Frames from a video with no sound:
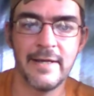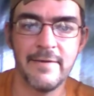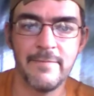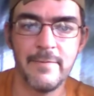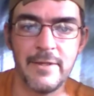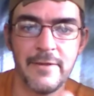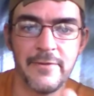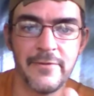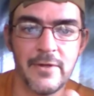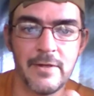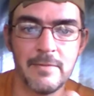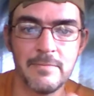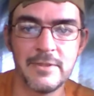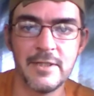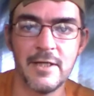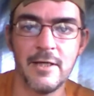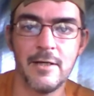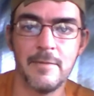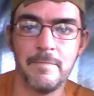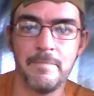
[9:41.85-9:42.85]
give me the
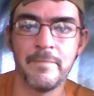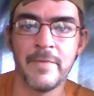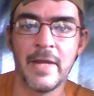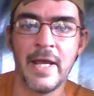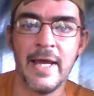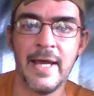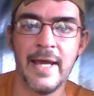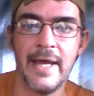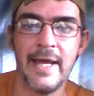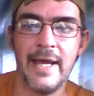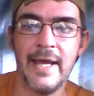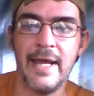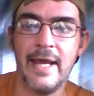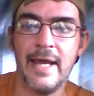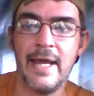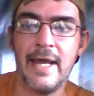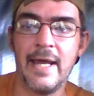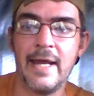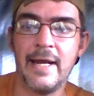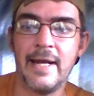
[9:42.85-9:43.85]
thumbs up,
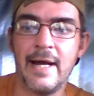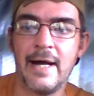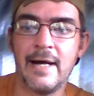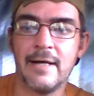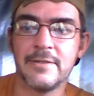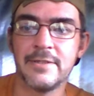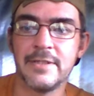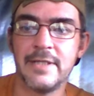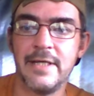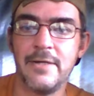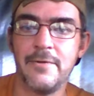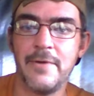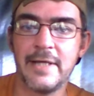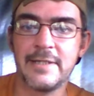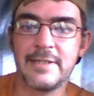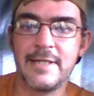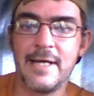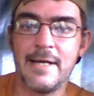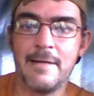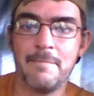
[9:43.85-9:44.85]
and I'll see you
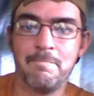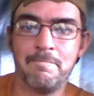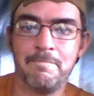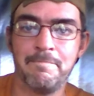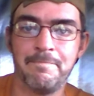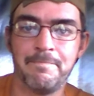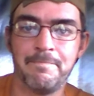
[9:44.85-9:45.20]
next time.